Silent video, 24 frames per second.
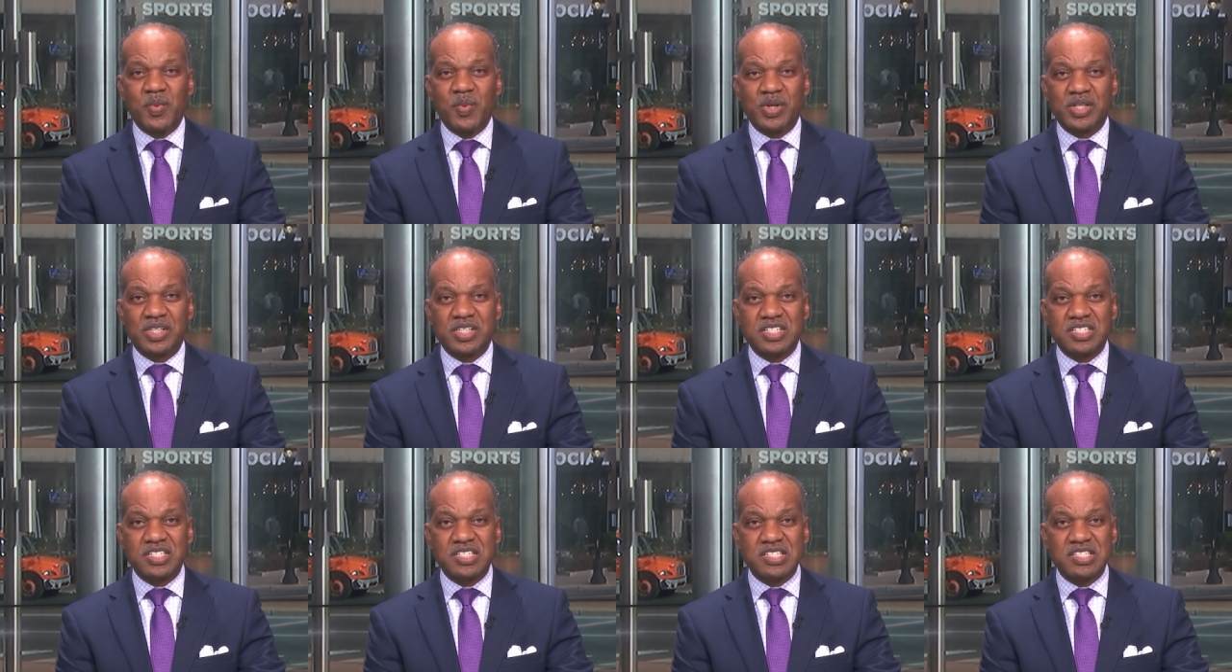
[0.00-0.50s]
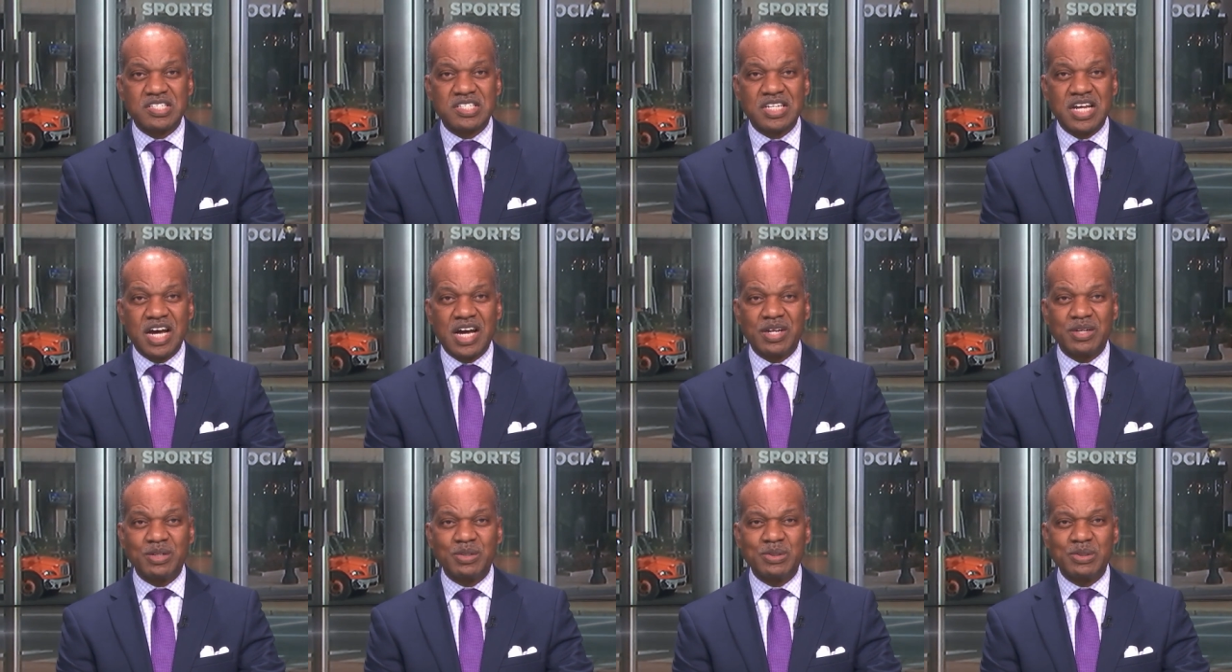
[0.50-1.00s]
With the
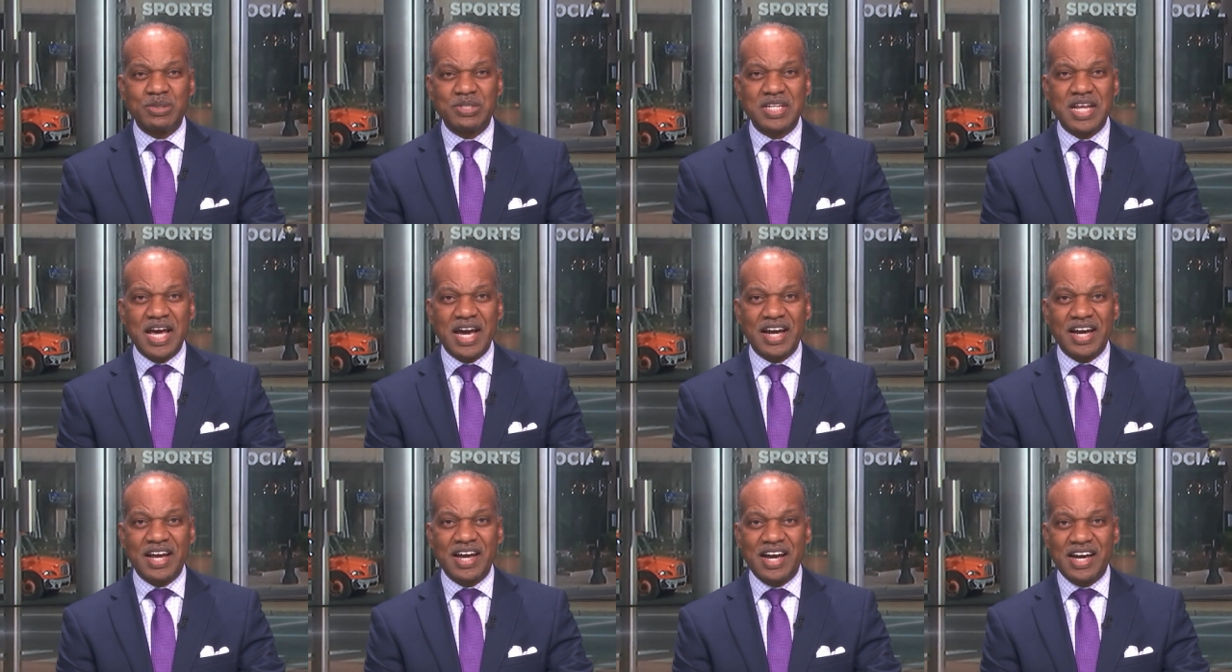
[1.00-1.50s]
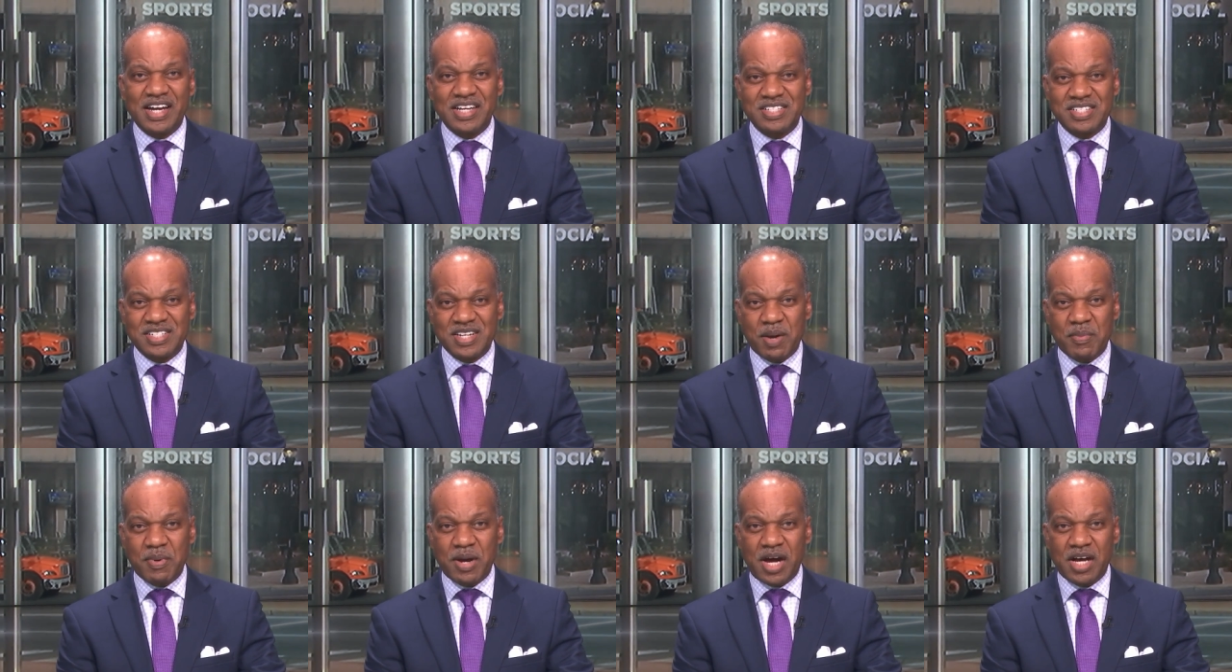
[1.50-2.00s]
69 News
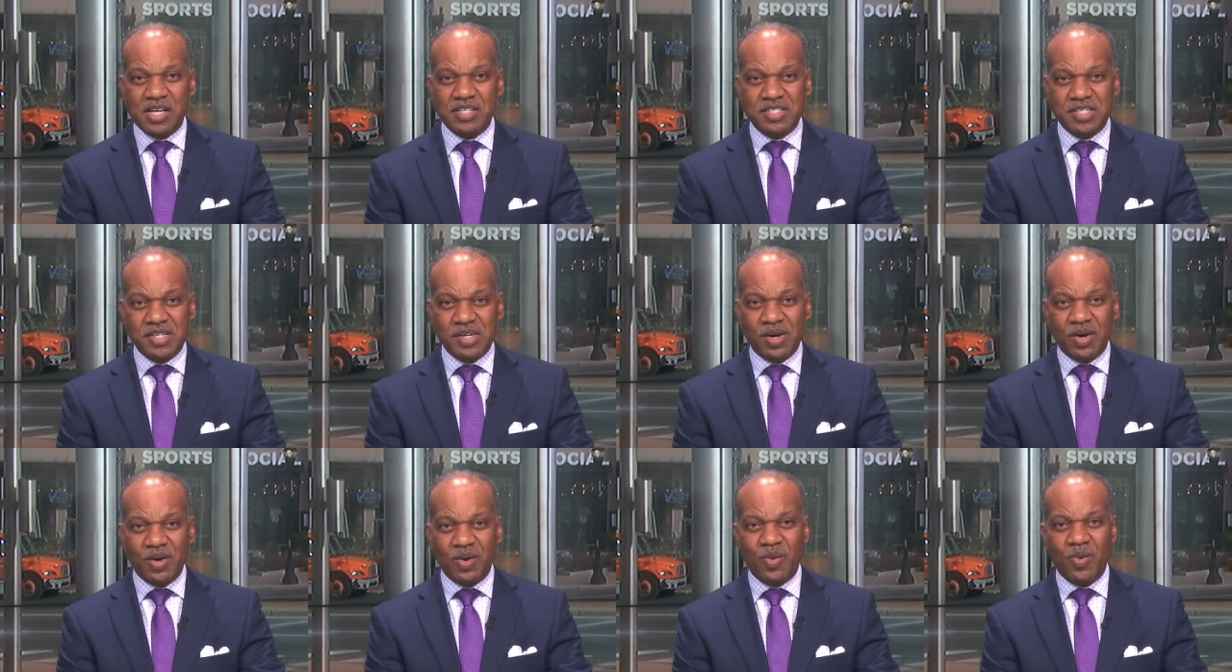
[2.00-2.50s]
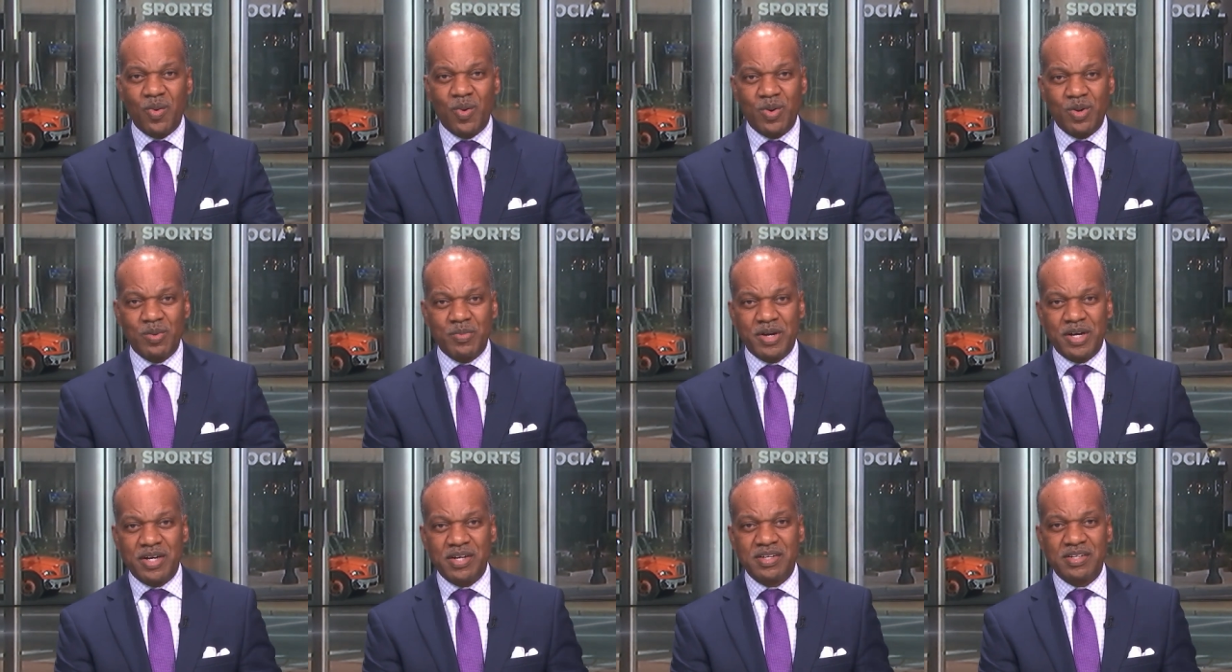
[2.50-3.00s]
Netcast, I'm Hasiel
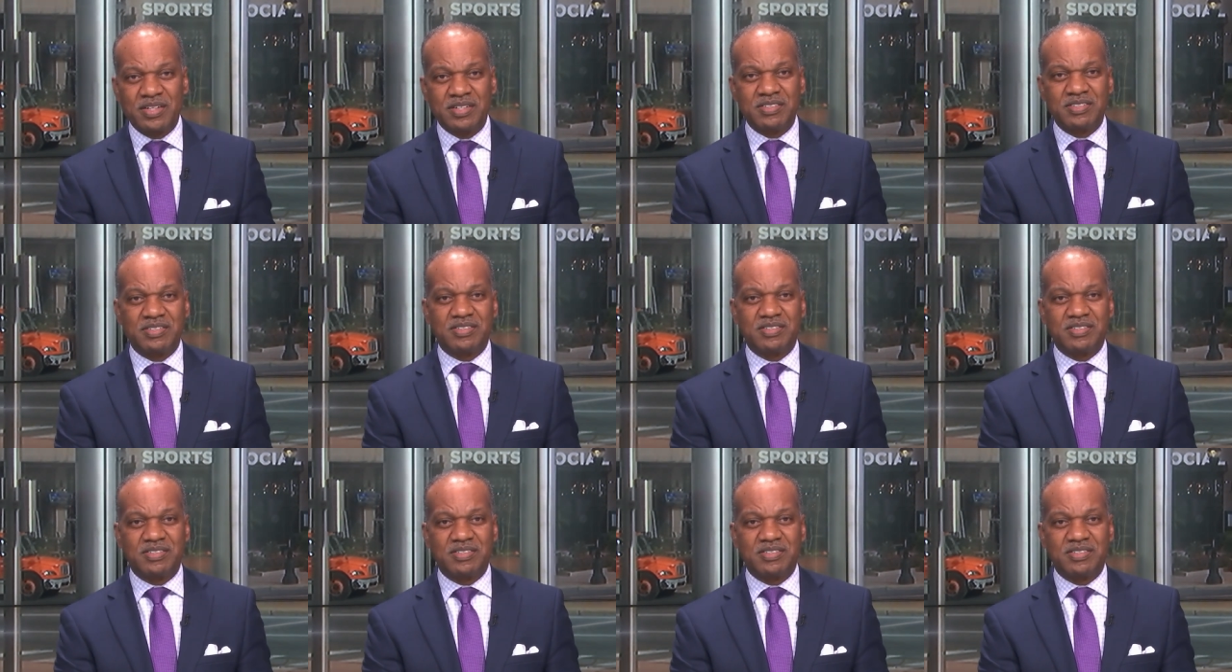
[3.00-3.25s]
Cordoba.